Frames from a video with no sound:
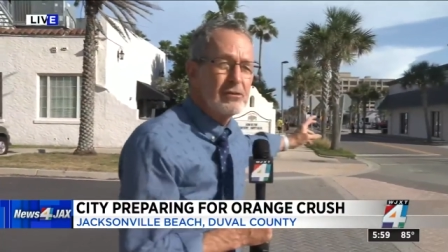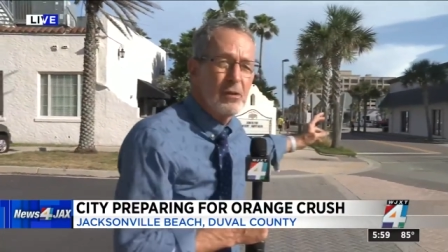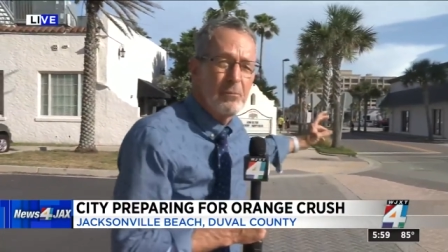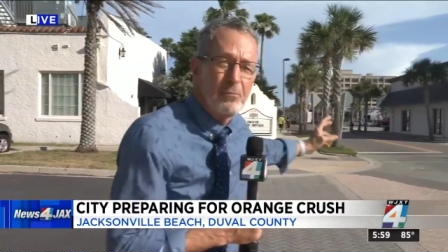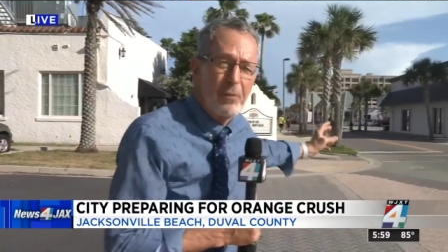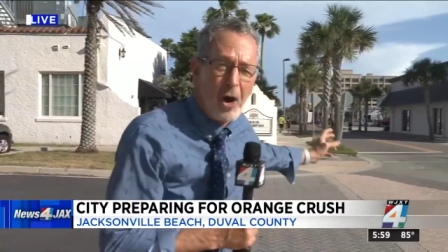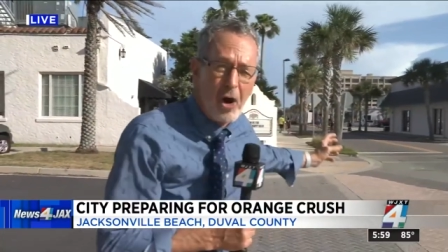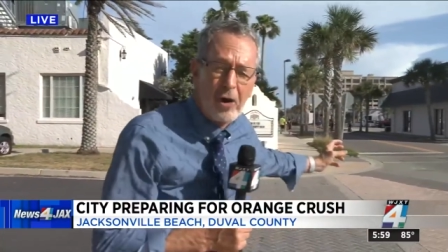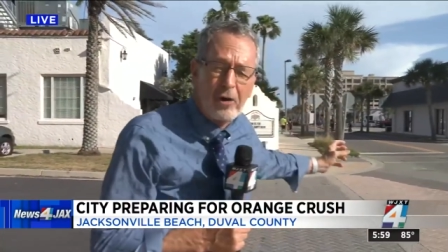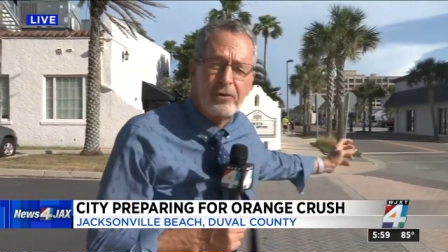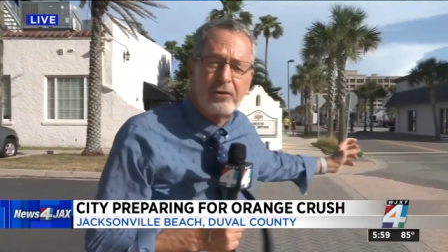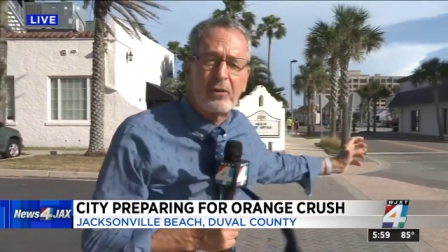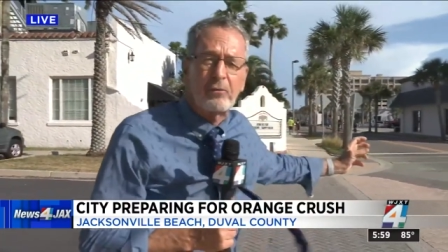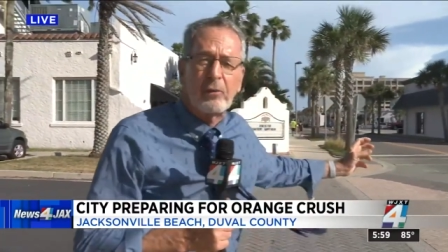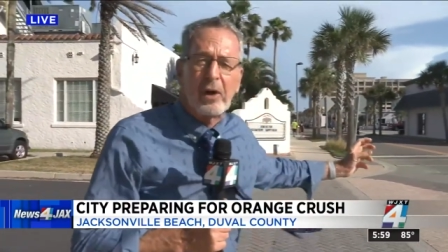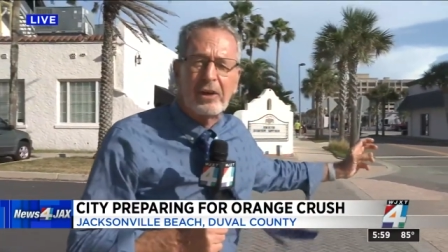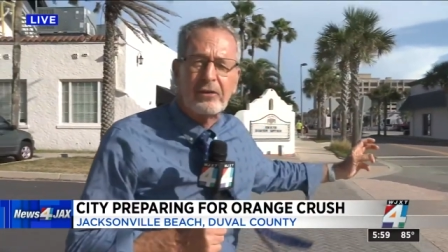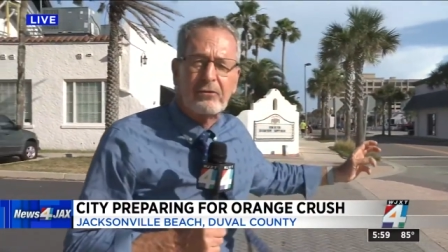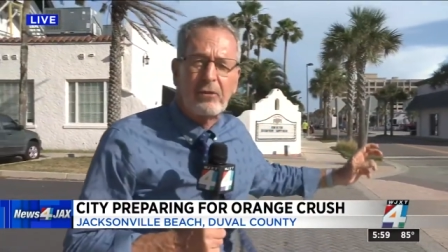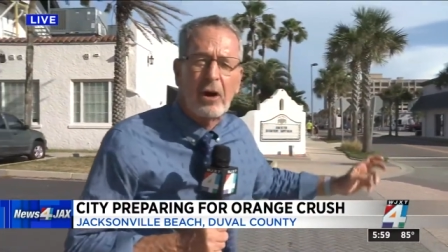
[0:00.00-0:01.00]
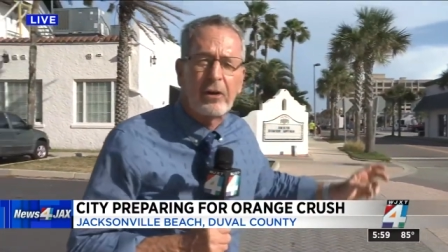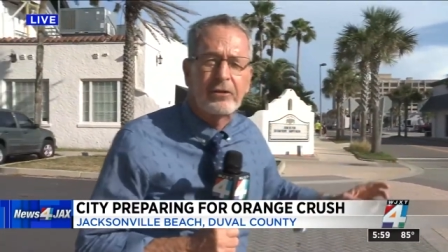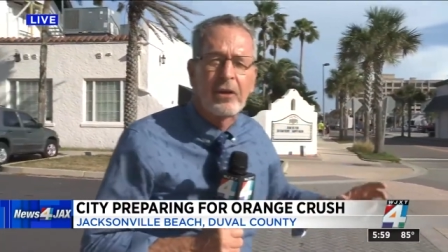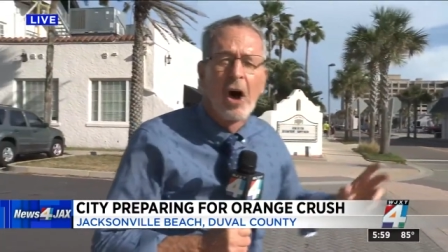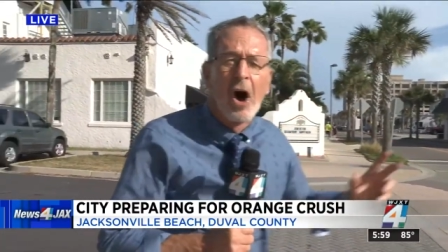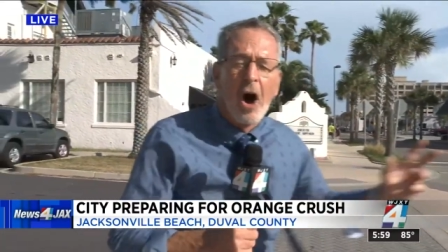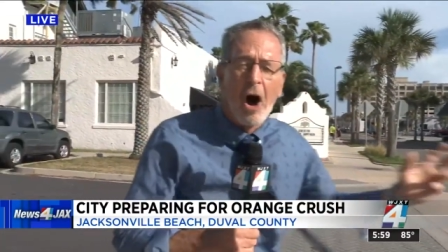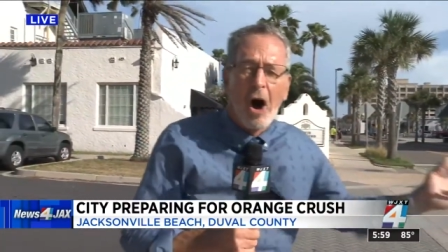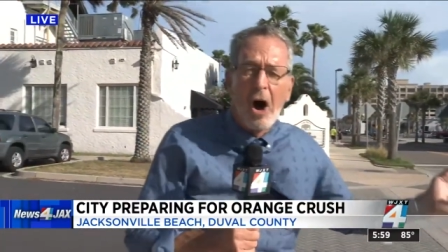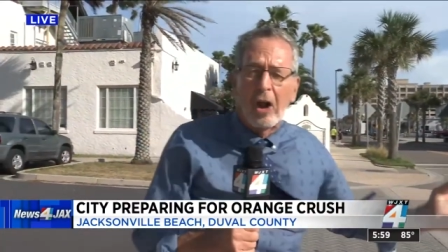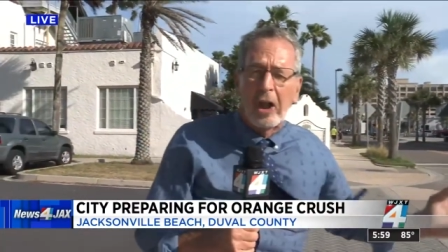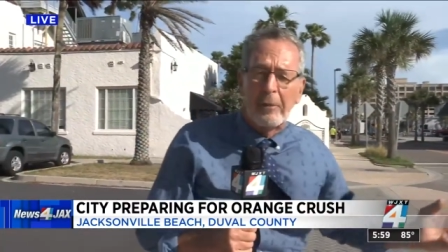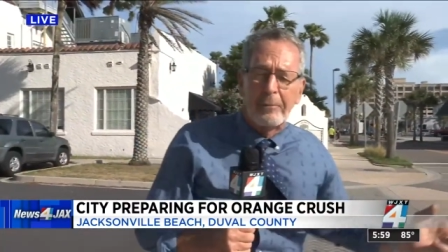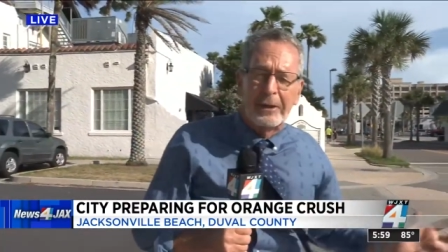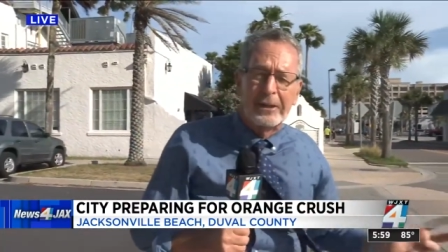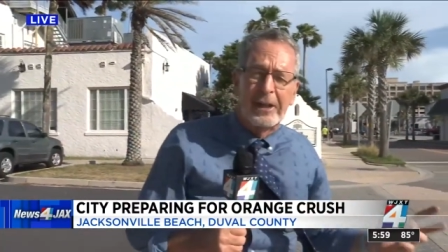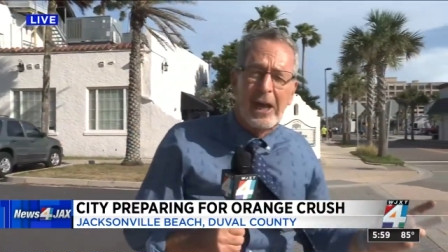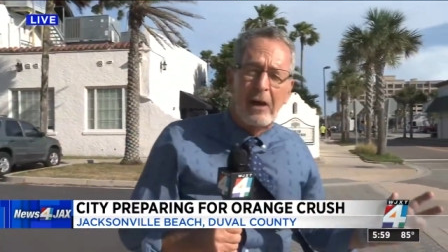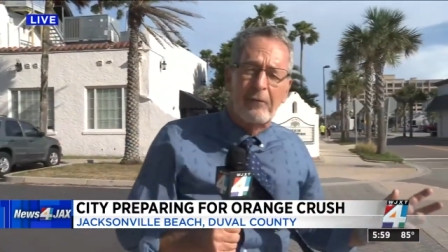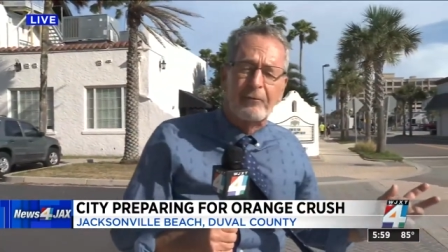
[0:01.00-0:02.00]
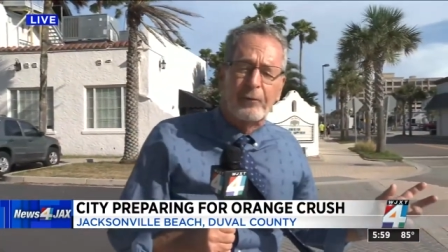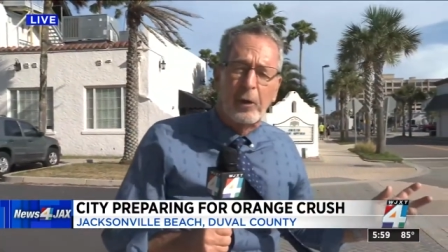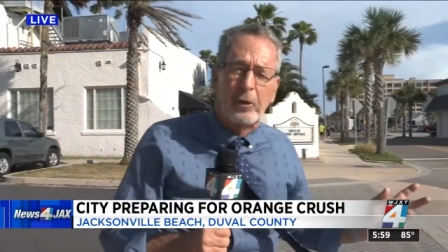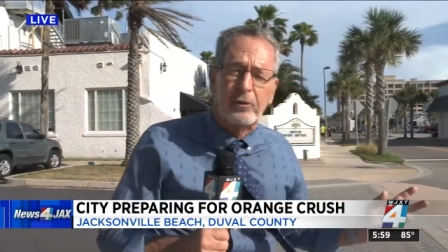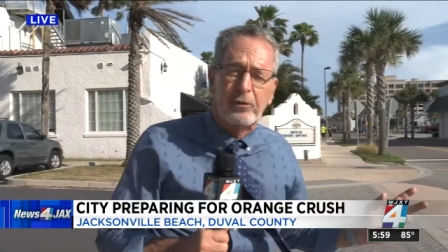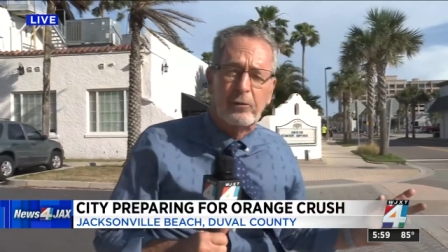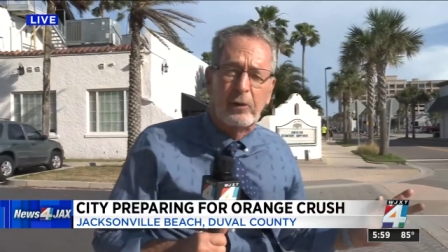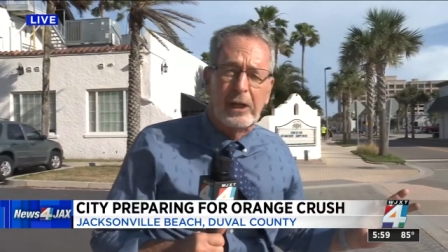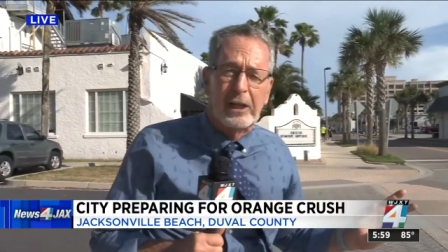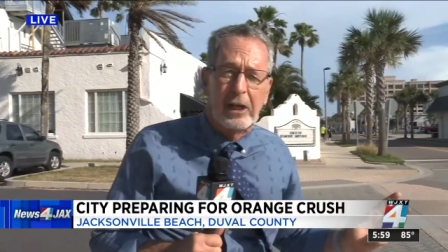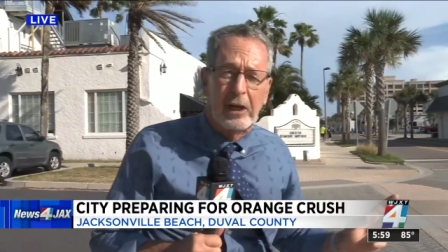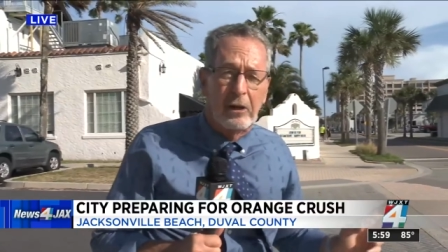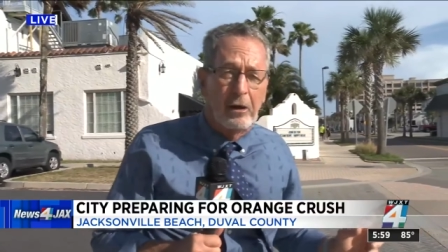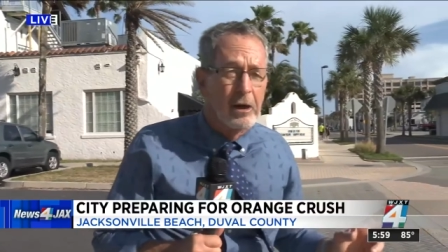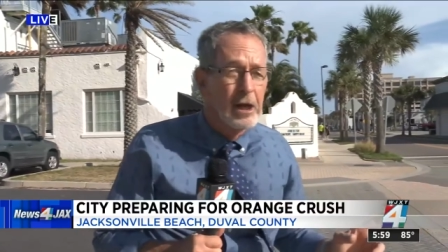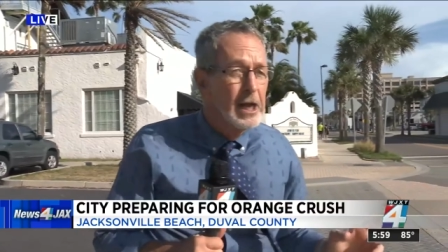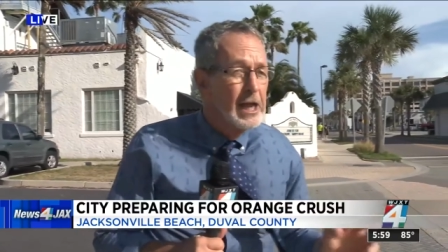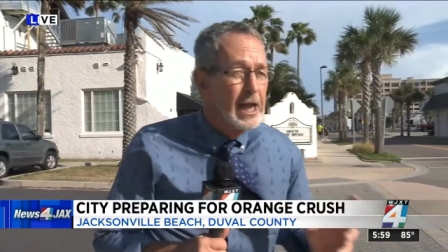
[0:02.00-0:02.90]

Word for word: to bars and restaurants all up and down First Street here,